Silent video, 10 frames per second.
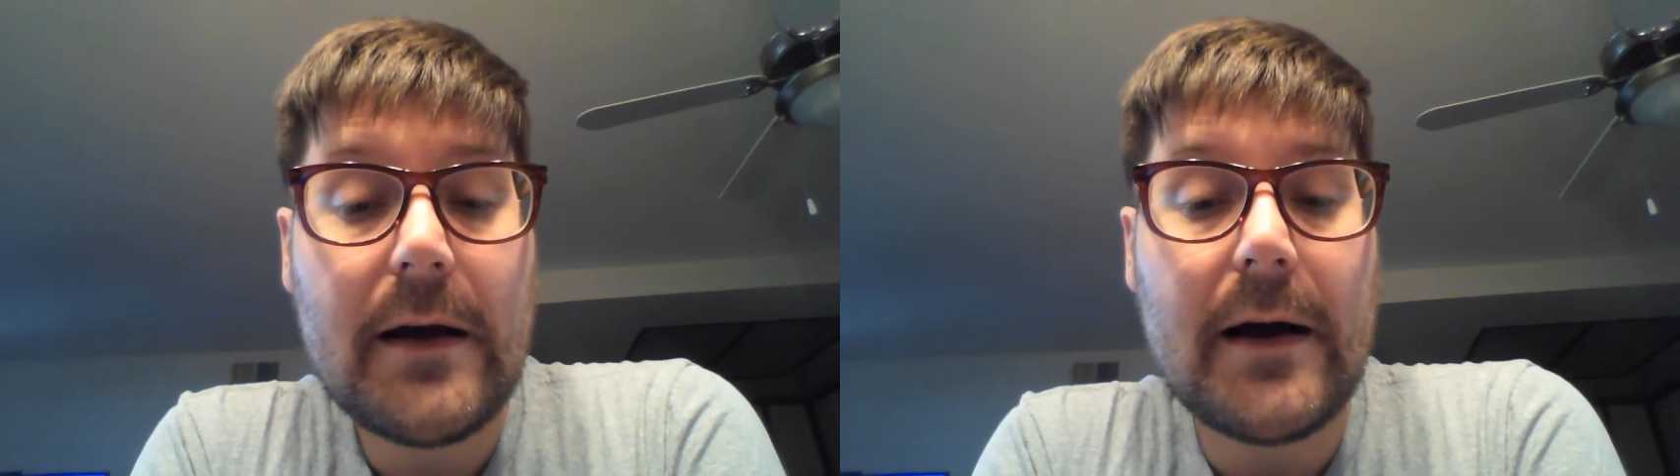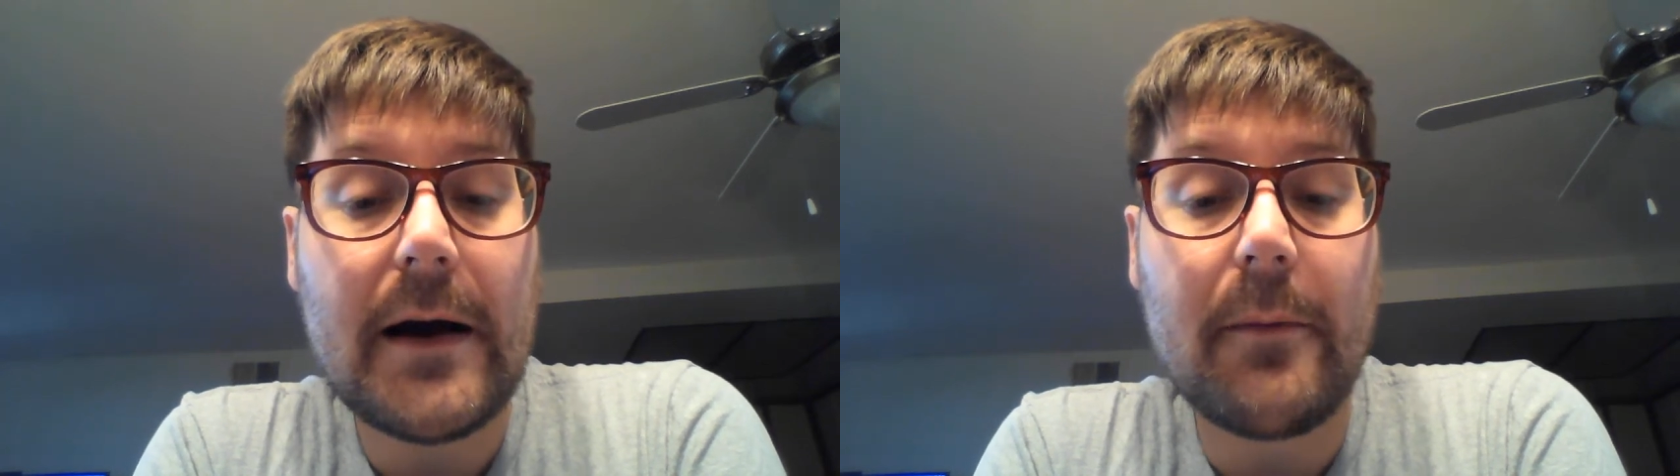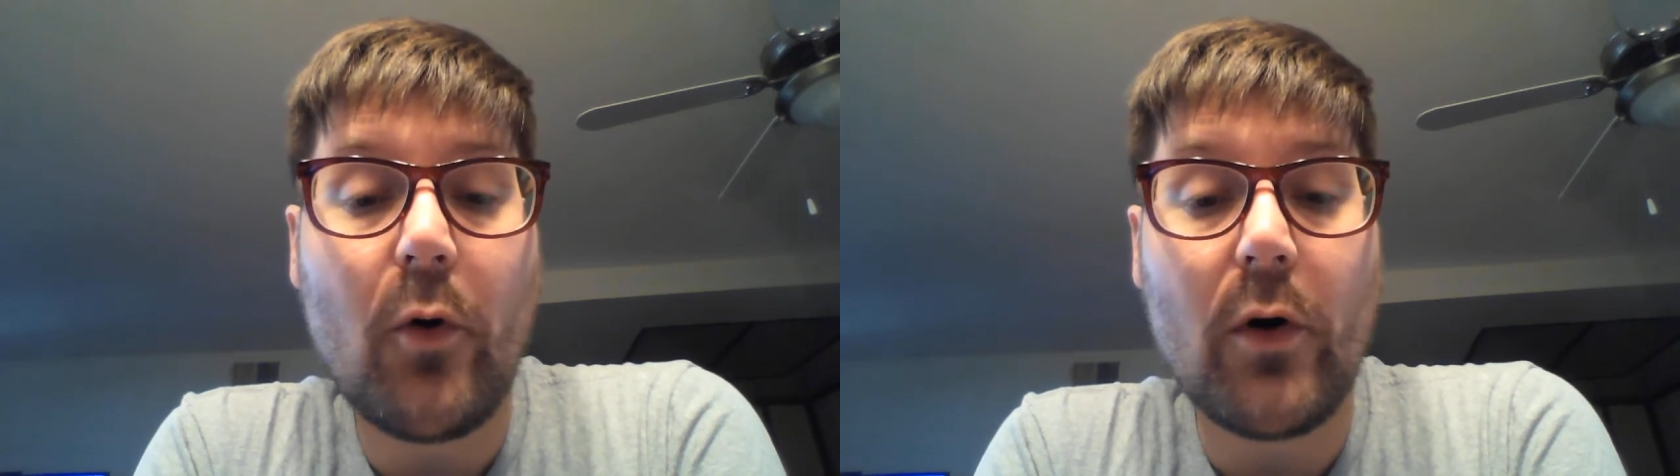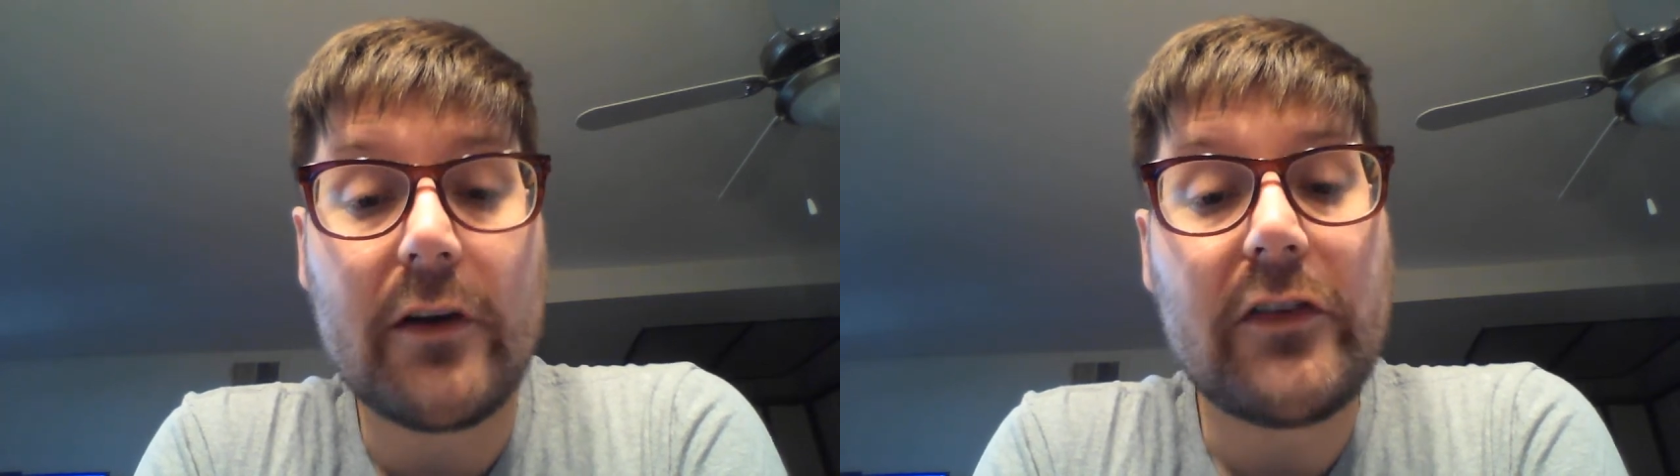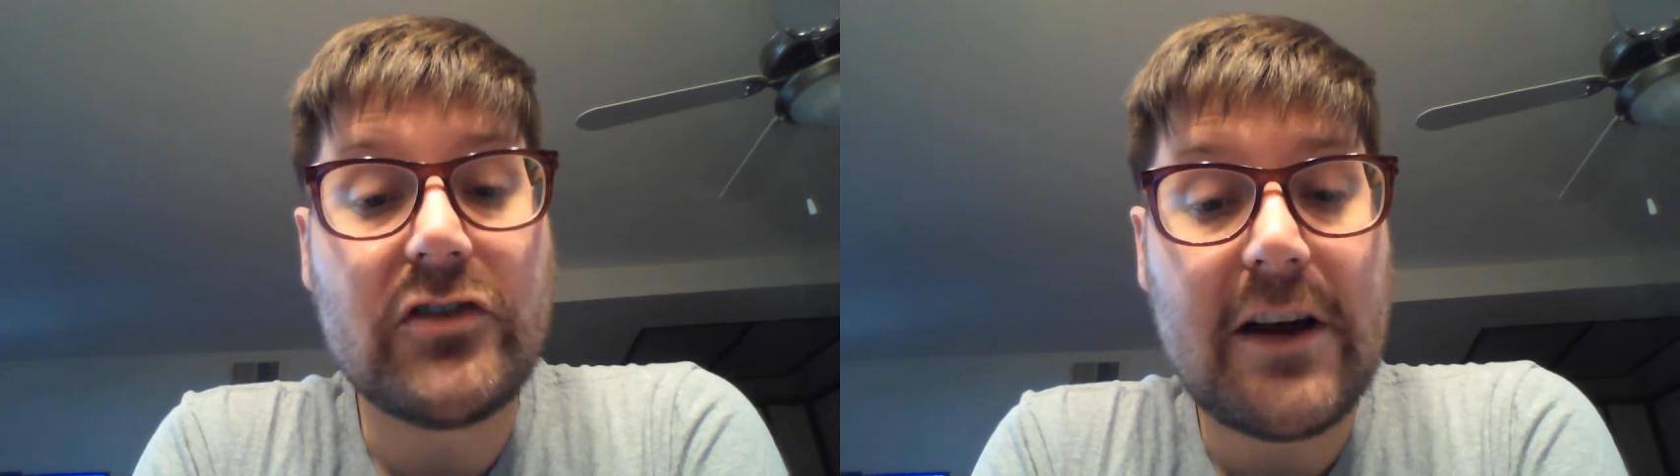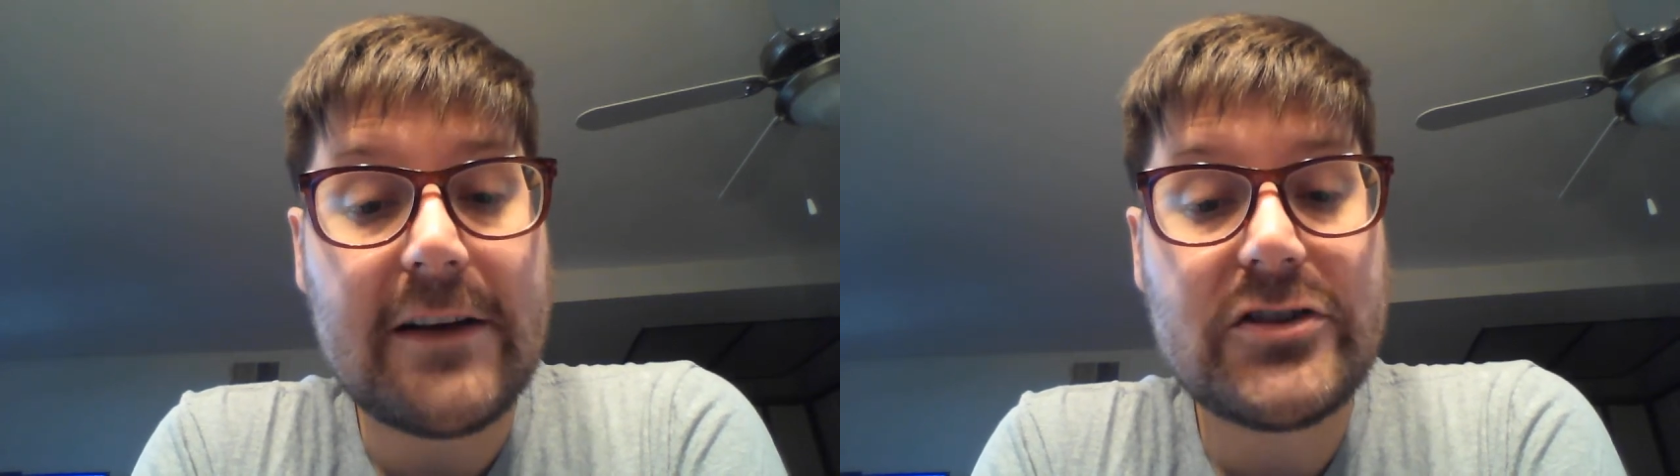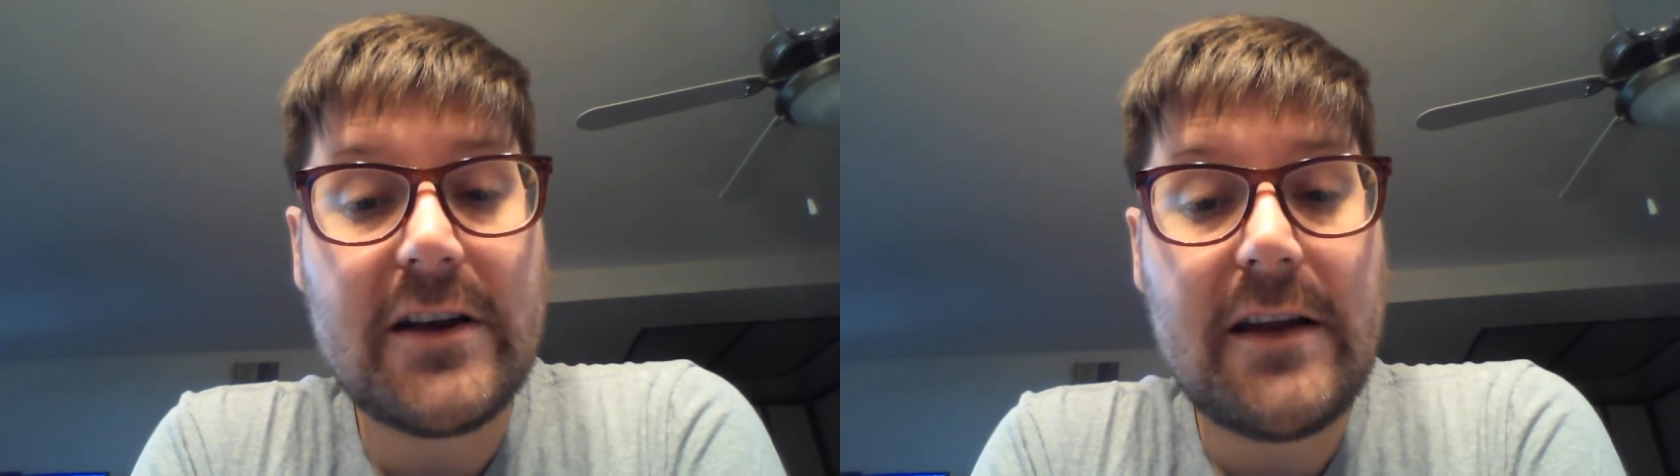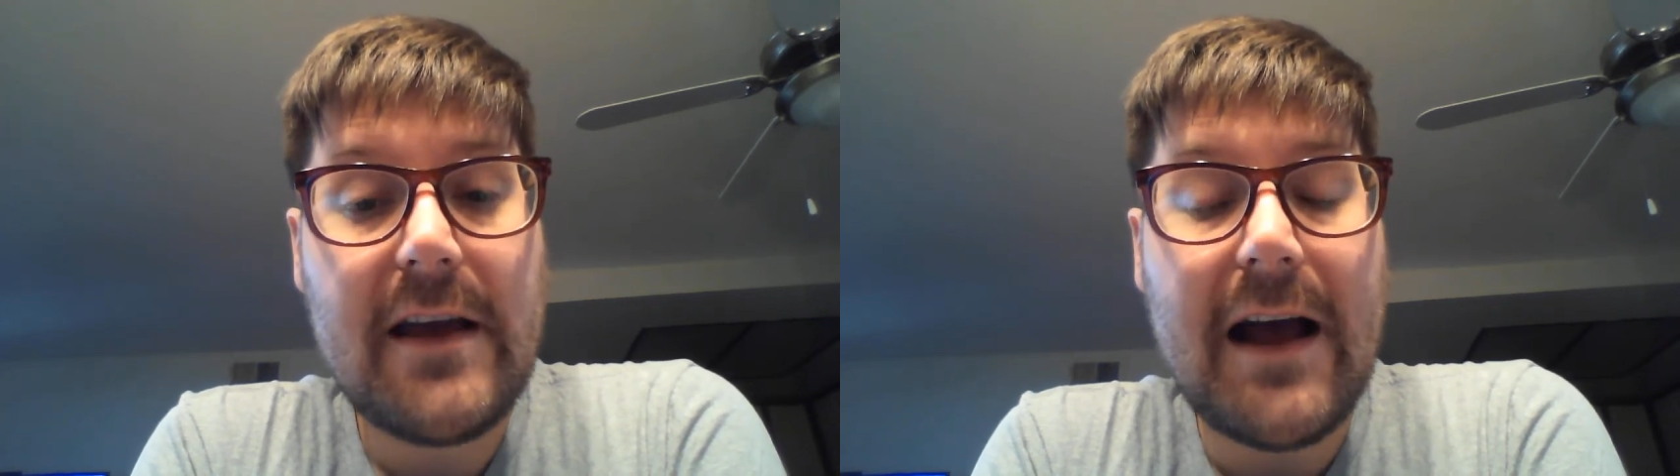or a
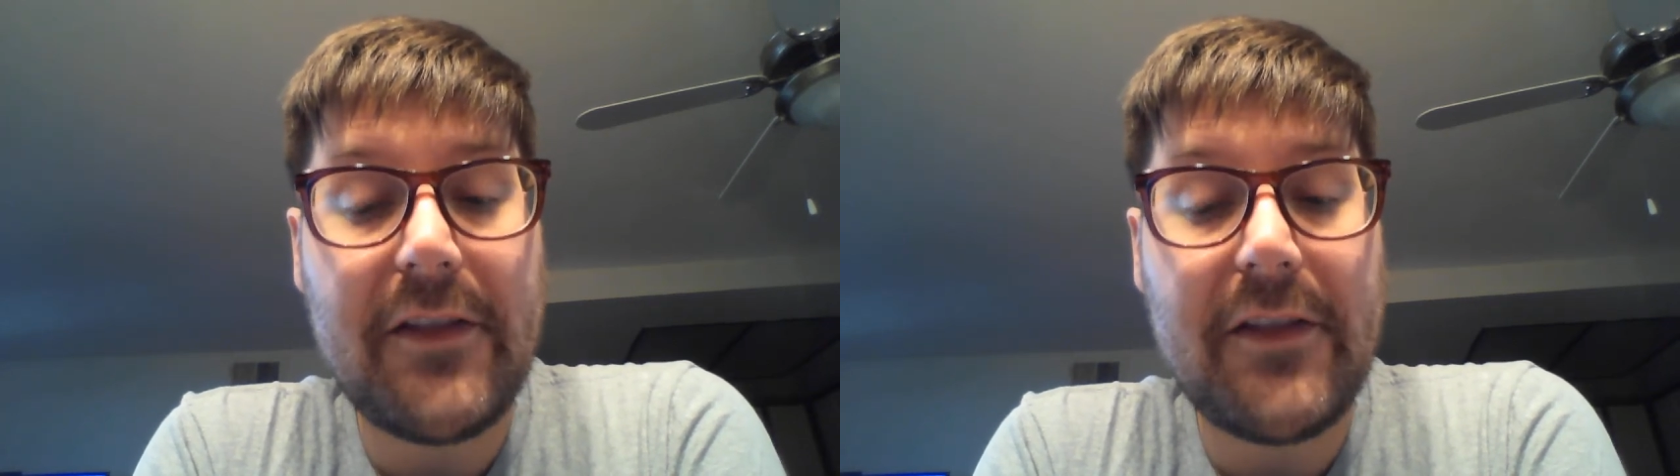suggestion,